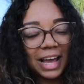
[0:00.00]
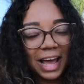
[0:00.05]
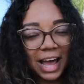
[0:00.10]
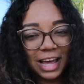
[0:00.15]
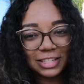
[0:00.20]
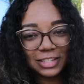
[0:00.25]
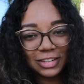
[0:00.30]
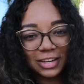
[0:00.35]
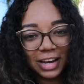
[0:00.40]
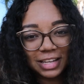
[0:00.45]

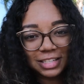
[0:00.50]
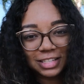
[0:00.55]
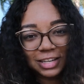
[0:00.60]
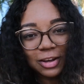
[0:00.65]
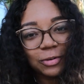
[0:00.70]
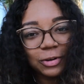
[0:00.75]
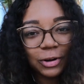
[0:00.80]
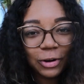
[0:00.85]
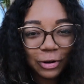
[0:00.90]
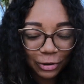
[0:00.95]
as you guys
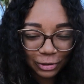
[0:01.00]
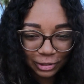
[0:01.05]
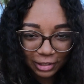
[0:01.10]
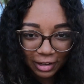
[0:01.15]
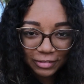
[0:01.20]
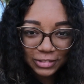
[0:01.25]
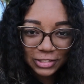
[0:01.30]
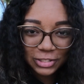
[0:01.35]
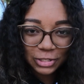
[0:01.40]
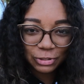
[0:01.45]
know, your girl
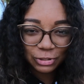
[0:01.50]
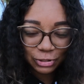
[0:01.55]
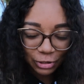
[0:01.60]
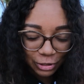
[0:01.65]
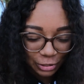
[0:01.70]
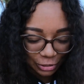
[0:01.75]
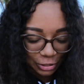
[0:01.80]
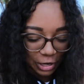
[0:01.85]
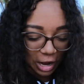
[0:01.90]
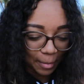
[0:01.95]
loves to
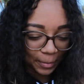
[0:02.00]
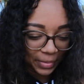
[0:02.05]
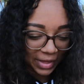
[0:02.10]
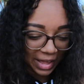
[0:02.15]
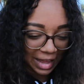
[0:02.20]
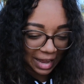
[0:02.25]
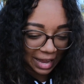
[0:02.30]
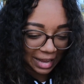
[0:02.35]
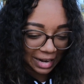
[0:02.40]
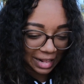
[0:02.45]
dirt drop,
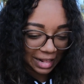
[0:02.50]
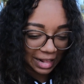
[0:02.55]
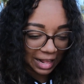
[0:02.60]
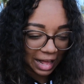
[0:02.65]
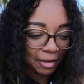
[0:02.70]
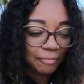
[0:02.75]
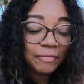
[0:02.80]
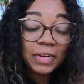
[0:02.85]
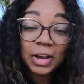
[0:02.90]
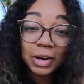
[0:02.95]
and
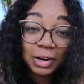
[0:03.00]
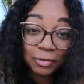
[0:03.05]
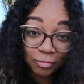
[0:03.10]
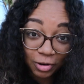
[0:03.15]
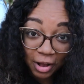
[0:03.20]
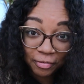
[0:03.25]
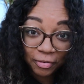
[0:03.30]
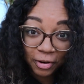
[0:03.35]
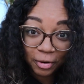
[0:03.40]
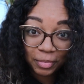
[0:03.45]
I'm very
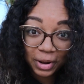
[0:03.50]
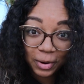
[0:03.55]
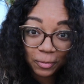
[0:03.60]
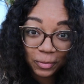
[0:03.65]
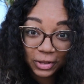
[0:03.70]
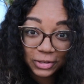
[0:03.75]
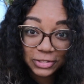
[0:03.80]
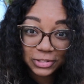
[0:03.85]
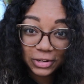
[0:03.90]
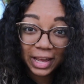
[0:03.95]
rough on my
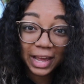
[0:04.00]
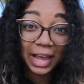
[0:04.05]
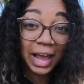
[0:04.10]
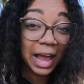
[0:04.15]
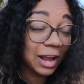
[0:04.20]
wheels, okay?